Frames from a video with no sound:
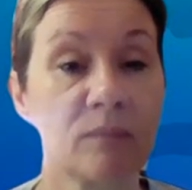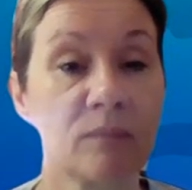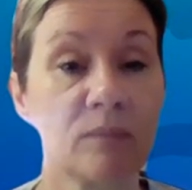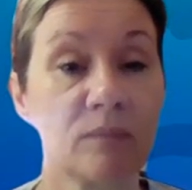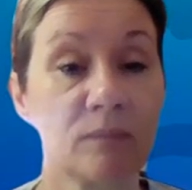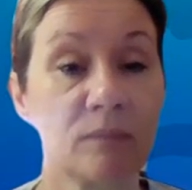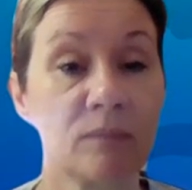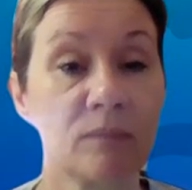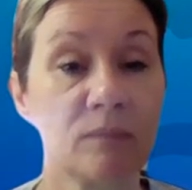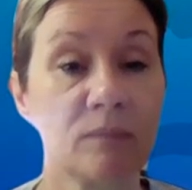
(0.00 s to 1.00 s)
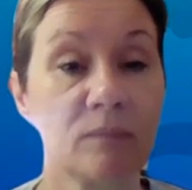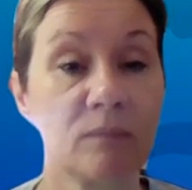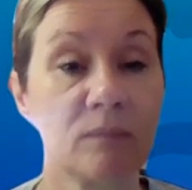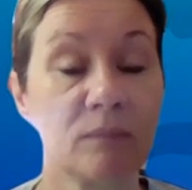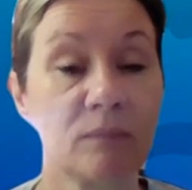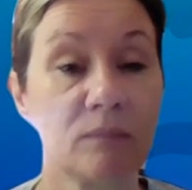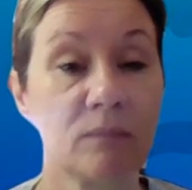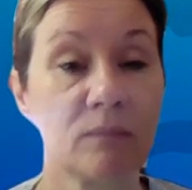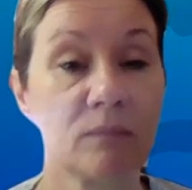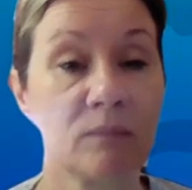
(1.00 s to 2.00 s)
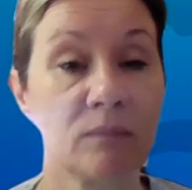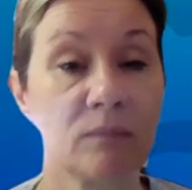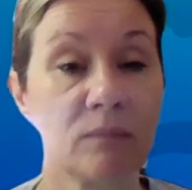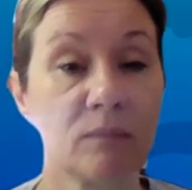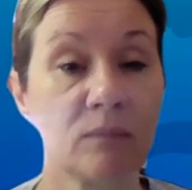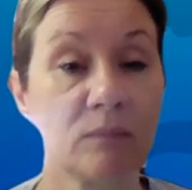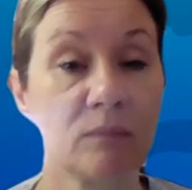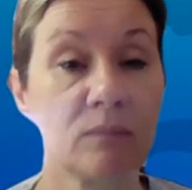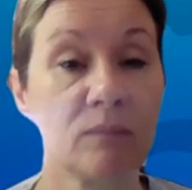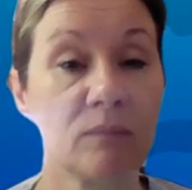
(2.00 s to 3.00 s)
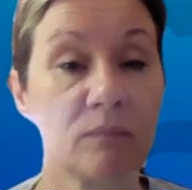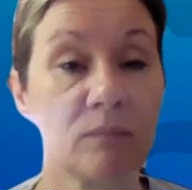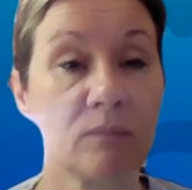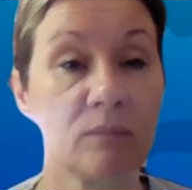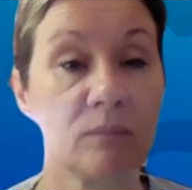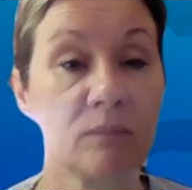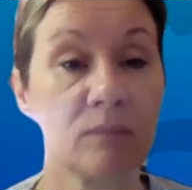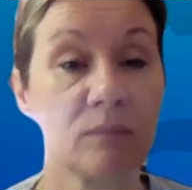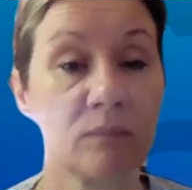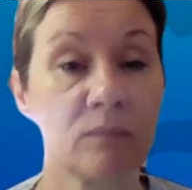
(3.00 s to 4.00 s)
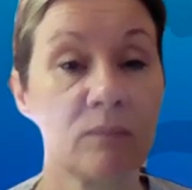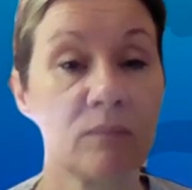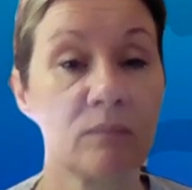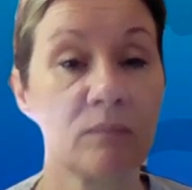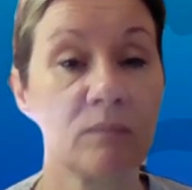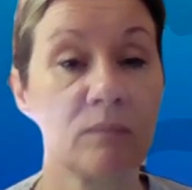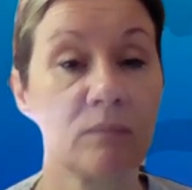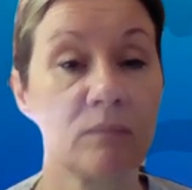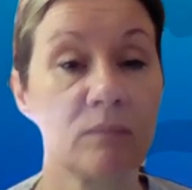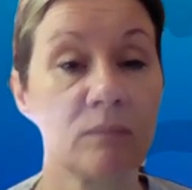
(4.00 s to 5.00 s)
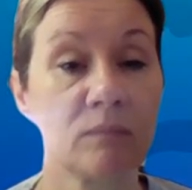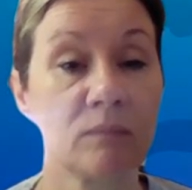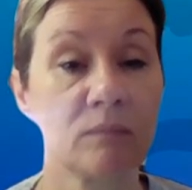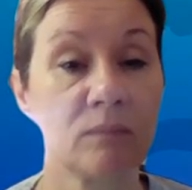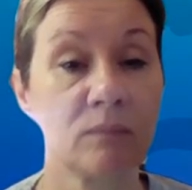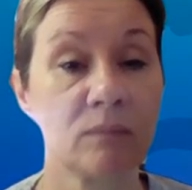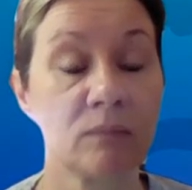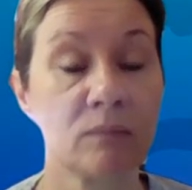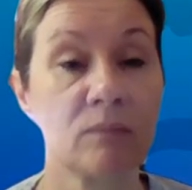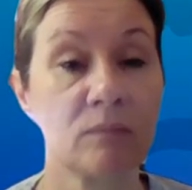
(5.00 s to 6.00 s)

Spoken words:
The person shown says nothing.